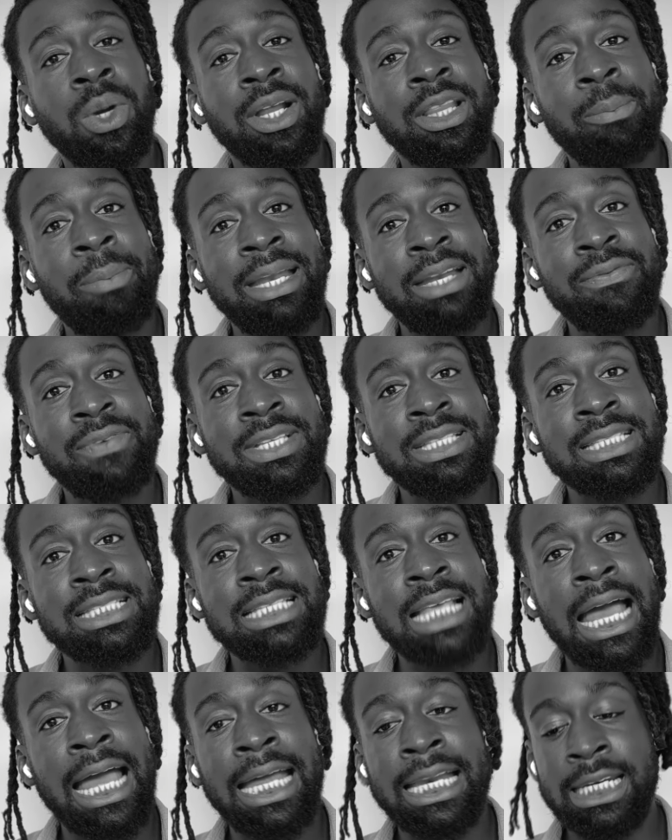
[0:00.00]
are the benefits
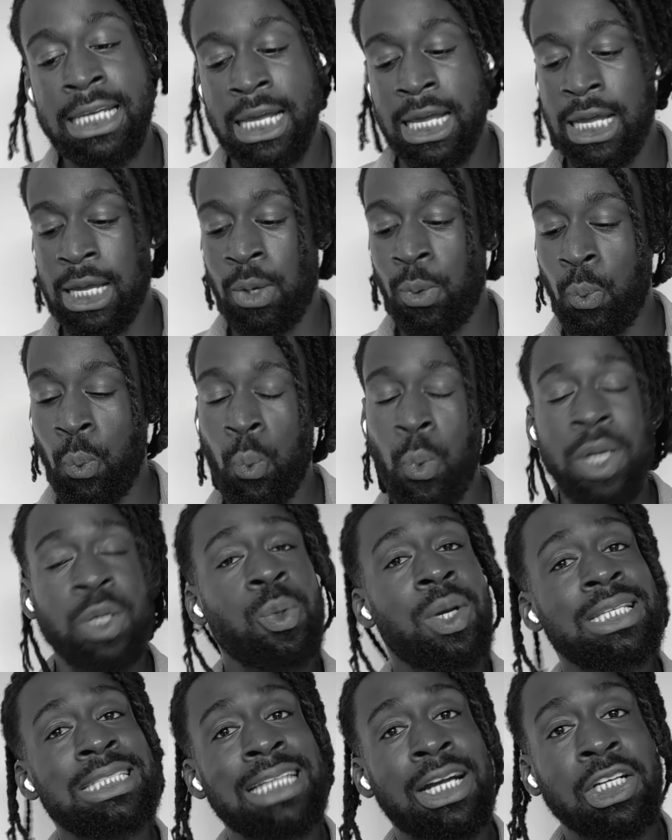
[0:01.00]
and uh, when do
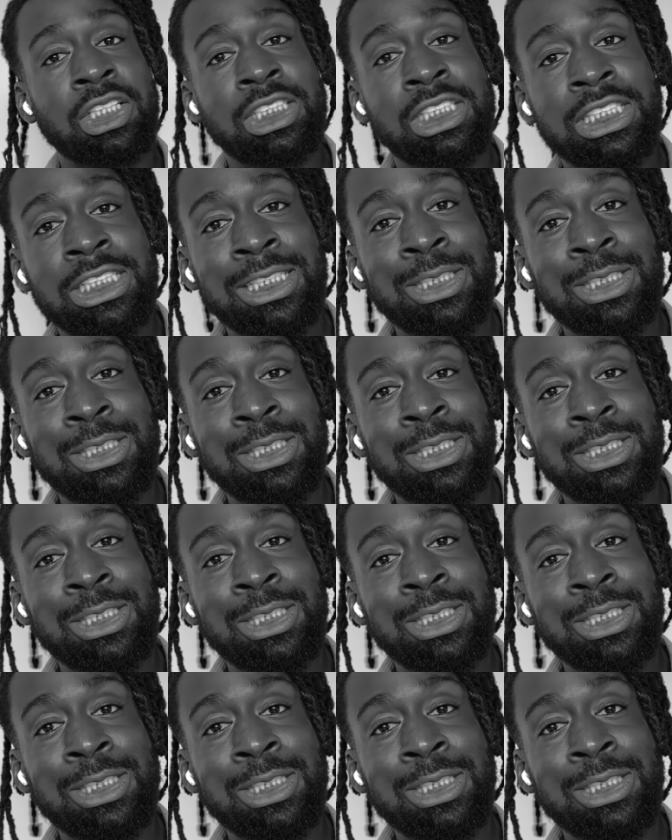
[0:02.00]
I start?